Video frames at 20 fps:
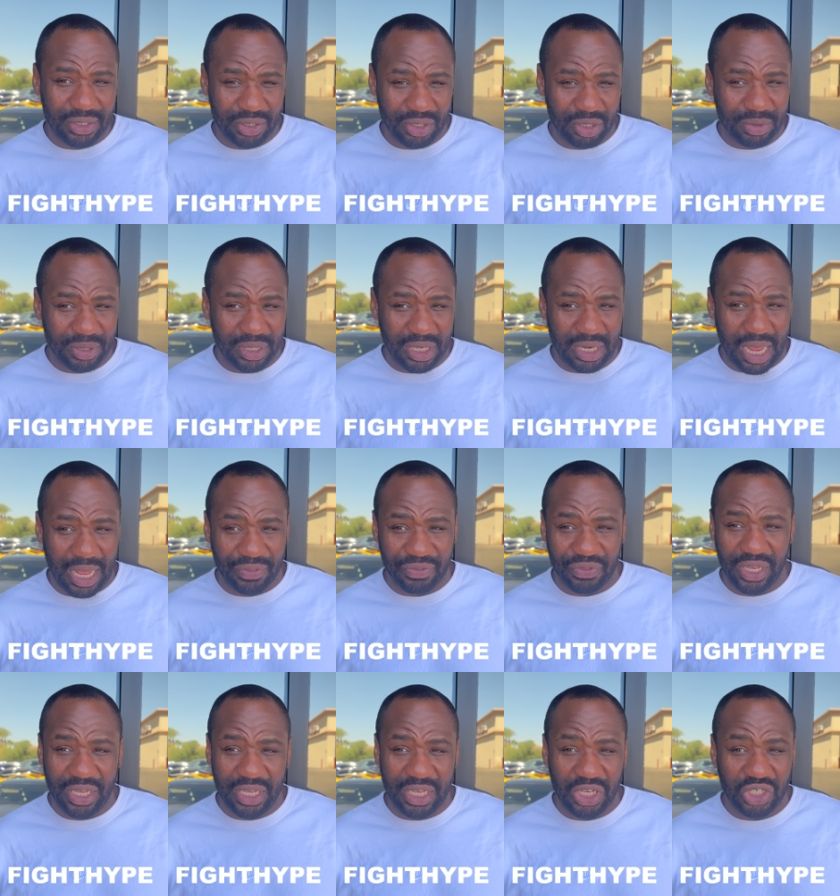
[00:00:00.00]
You know what I'm saying? I
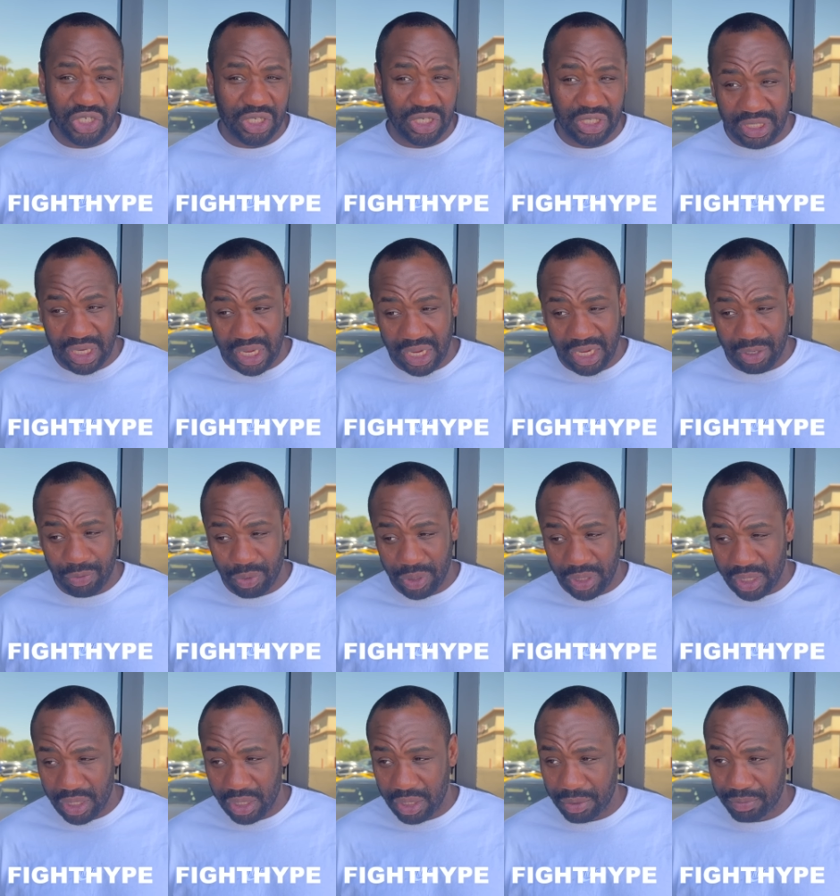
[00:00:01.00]
think he should have stayed with
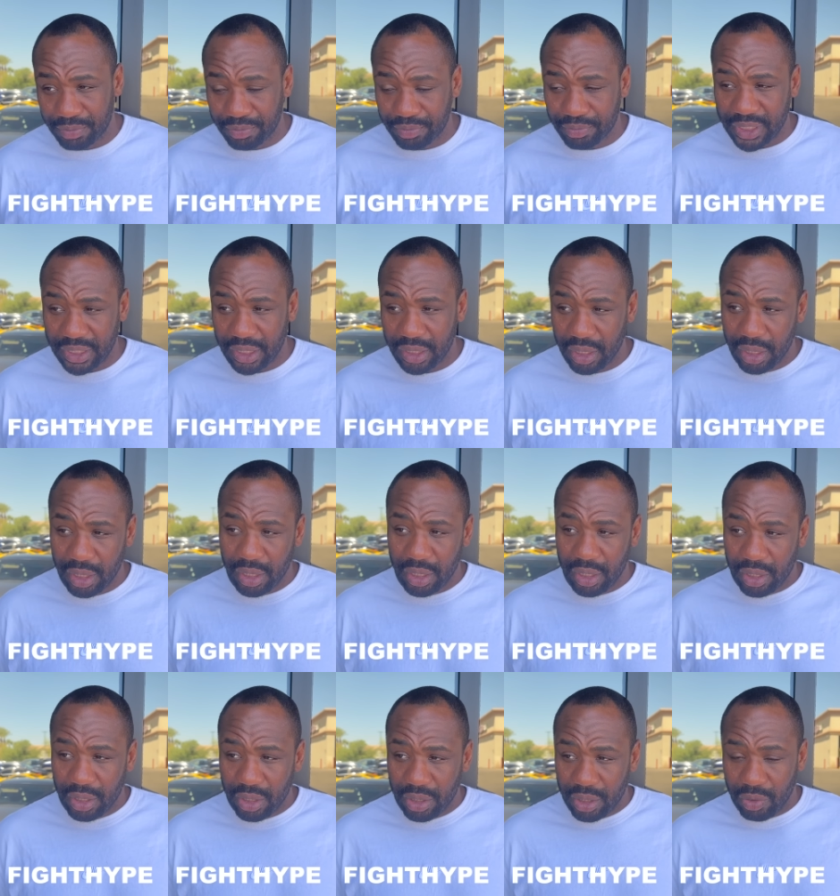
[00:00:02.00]
um
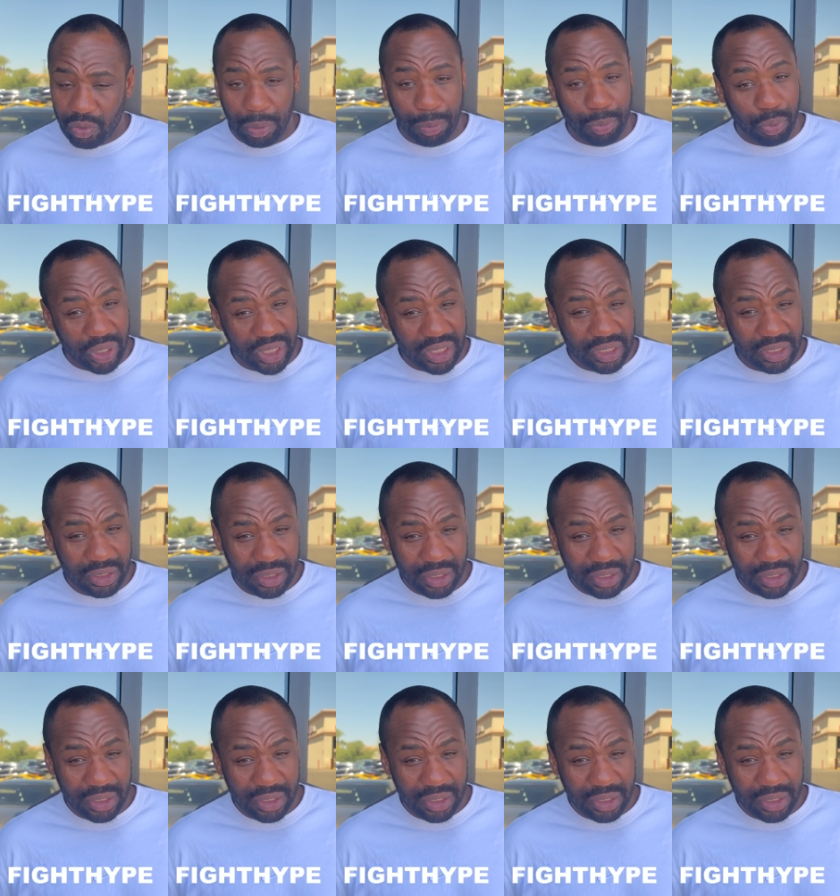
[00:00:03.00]
with Breland.